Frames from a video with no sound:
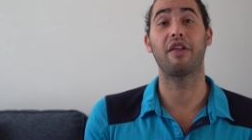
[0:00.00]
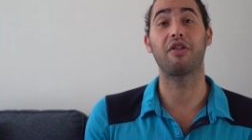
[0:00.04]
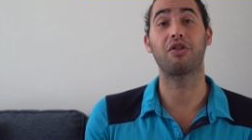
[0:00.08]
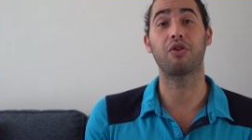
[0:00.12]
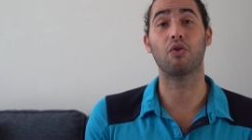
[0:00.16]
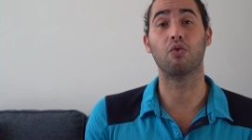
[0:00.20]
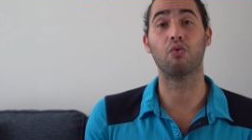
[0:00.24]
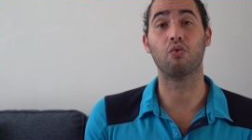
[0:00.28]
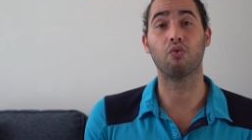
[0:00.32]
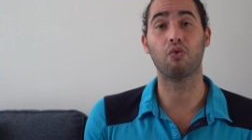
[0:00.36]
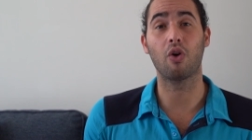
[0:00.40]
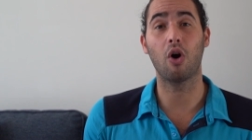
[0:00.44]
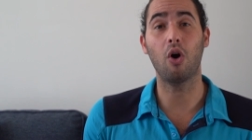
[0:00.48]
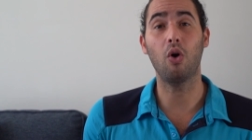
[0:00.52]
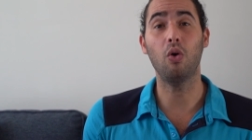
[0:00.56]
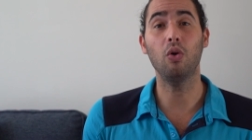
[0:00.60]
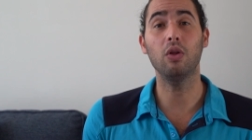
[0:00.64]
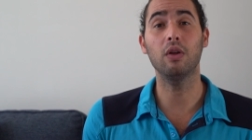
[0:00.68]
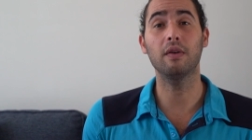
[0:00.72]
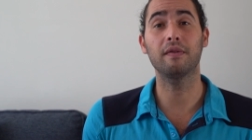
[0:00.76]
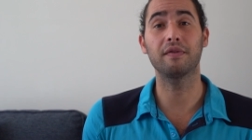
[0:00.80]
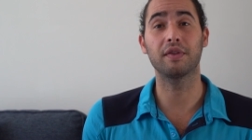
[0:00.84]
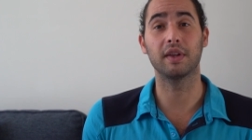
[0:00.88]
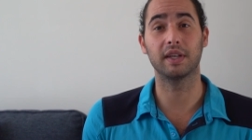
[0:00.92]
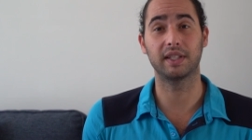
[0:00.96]
that the
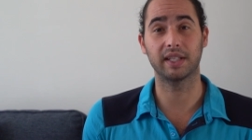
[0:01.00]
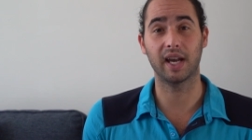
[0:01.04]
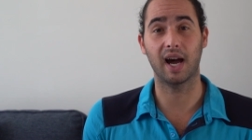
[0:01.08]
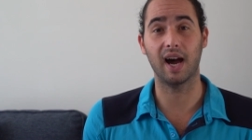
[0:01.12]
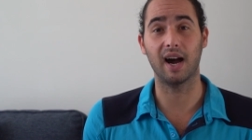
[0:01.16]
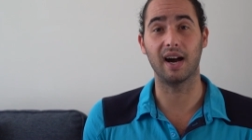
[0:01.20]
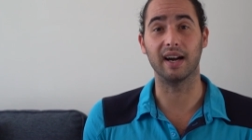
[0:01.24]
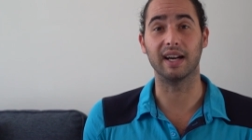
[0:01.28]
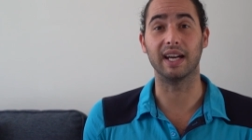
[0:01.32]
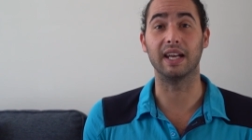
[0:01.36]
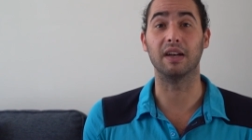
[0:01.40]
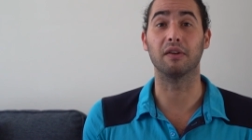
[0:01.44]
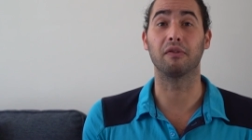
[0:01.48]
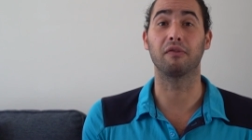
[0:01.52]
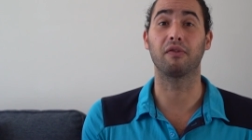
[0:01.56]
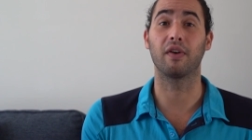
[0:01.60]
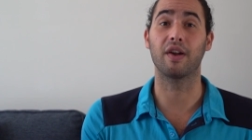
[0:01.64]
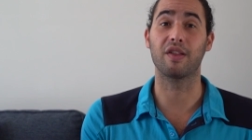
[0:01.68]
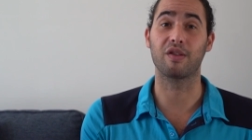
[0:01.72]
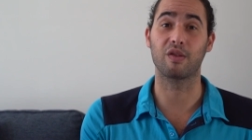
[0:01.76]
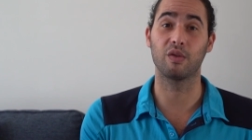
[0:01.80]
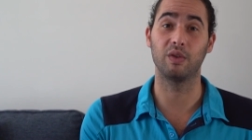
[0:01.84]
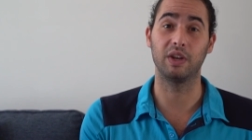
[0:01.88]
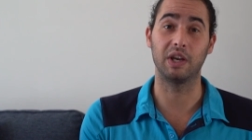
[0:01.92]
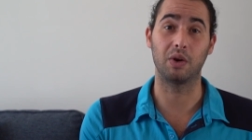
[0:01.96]
role of the tongue in a
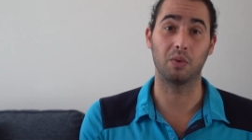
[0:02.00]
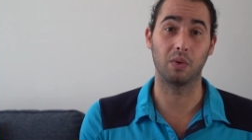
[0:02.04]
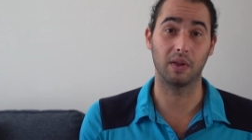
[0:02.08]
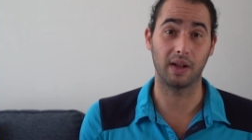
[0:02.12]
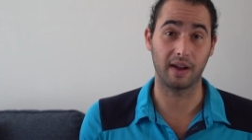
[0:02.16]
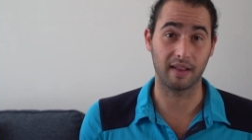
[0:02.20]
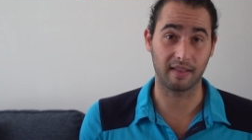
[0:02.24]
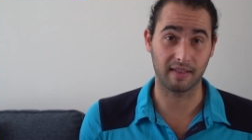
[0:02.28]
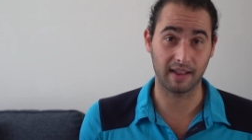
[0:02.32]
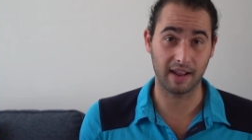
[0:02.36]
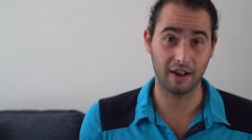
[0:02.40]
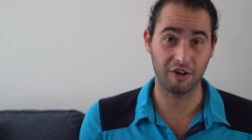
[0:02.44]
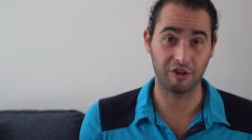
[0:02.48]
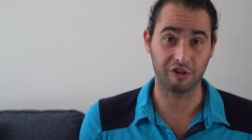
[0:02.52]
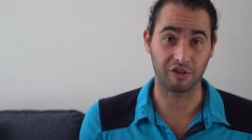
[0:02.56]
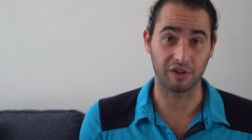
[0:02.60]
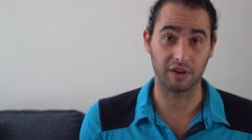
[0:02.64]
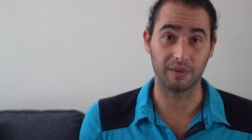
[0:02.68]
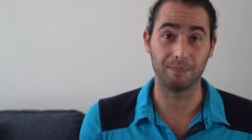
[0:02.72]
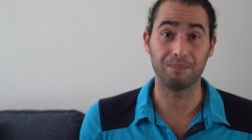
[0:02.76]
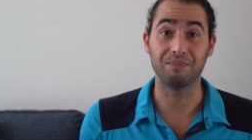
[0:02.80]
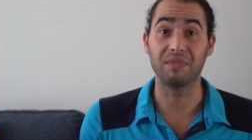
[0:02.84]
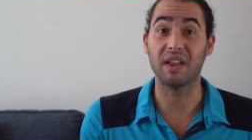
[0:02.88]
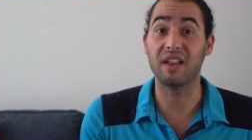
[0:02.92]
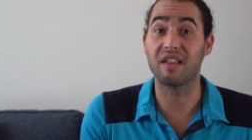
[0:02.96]
Frenzel
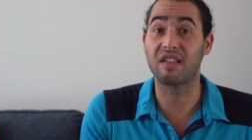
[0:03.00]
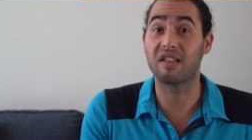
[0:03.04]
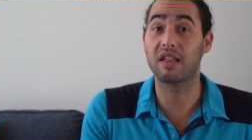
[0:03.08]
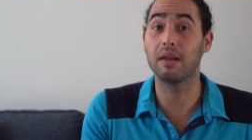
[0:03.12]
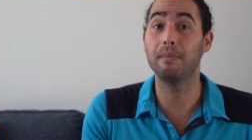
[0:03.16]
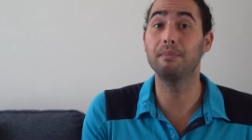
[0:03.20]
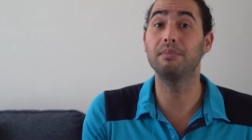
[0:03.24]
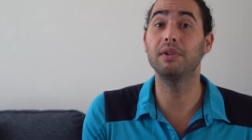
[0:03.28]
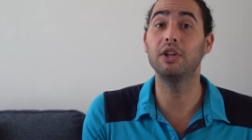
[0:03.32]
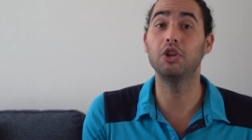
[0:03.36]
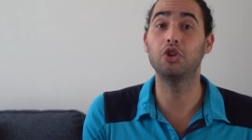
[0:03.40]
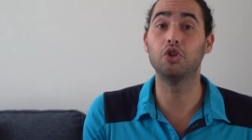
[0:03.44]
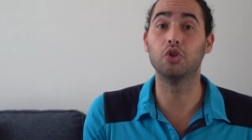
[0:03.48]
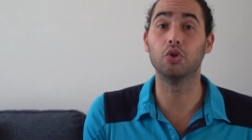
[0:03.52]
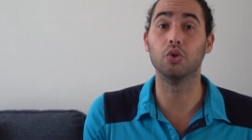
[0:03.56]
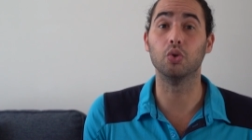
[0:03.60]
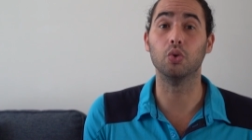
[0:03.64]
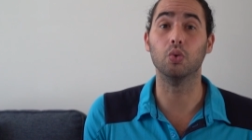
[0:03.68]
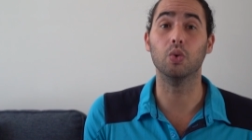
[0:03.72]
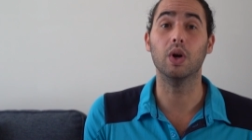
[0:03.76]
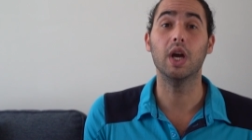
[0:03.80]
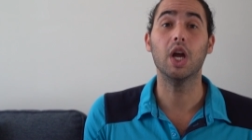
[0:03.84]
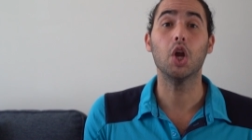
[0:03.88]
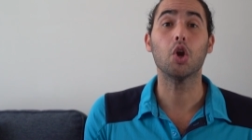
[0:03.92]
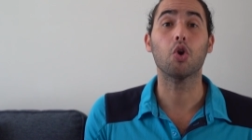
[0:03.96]
equalization is simply
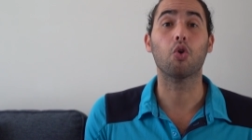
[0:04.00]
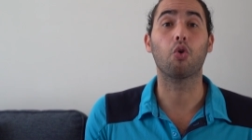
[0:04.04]
to